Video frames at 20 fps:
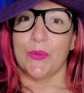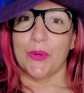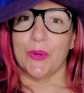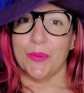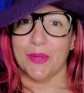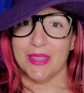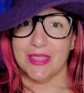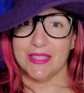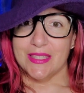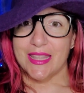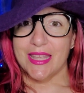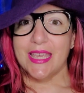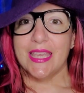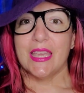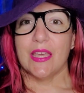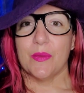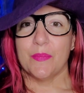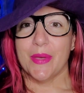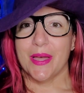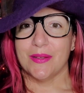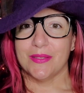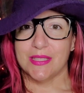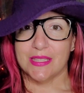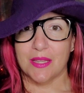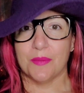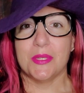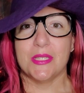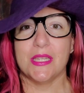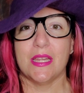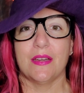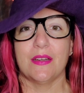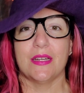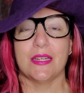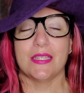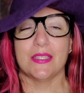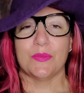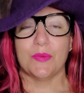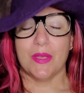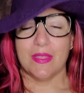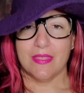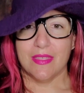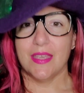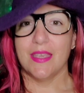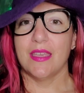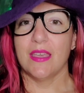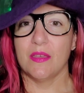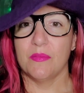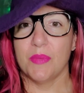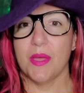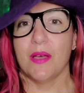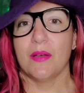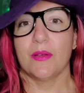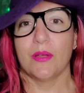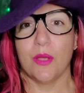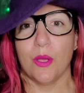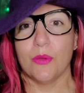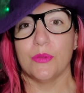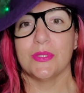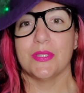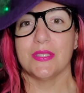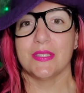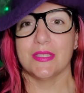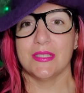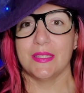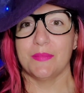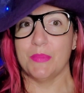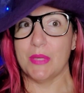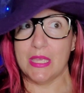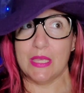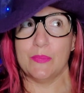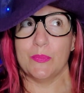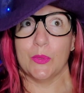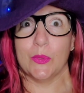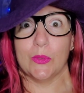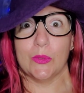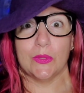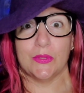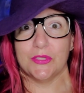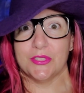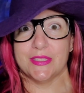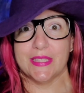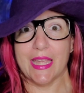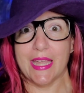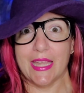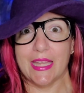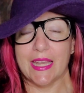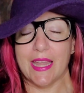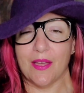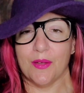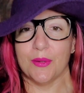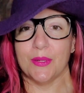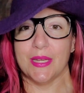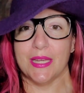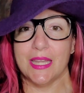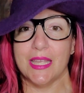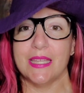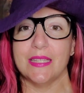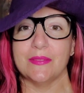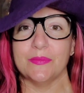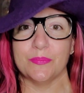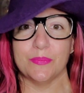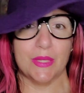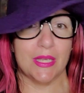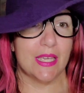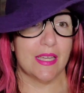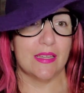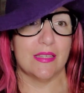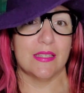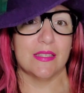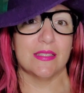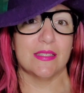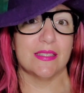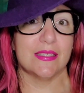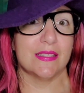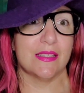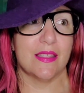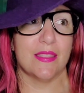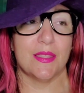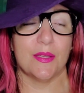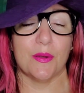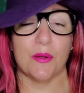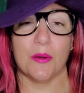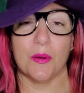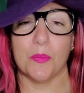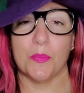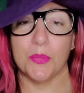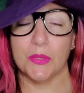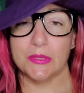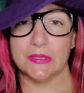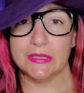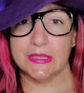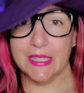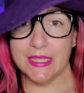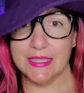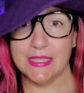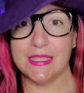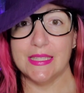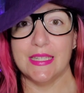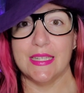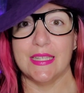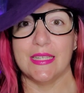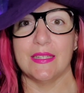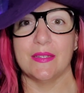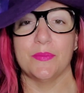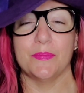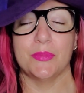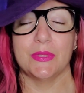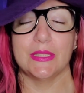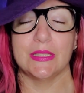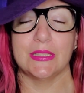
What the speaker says: When we think about cemeteries, we think about ghostly people just hanging out in it because there are plenty